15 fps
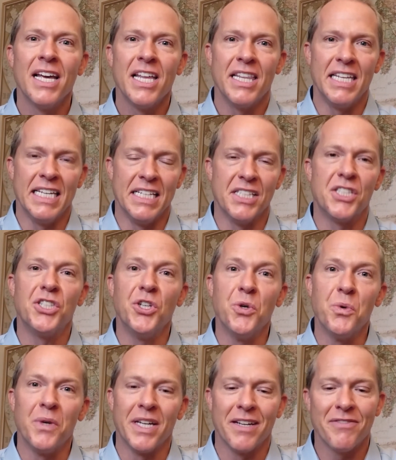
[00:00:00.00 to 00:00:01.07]
the
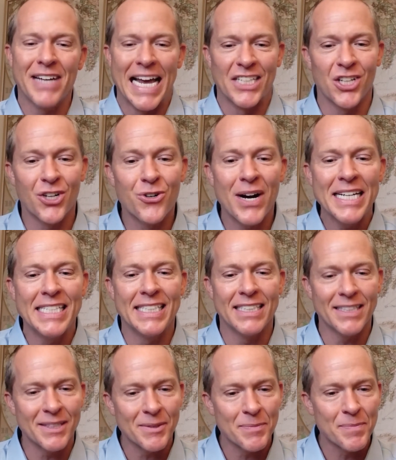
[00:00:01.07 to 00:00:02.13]
ensuing financial
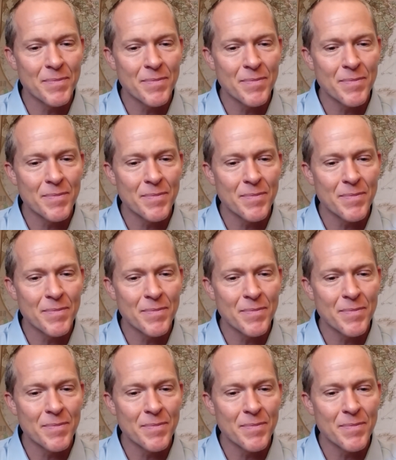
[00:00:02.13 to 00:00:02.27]
crisis.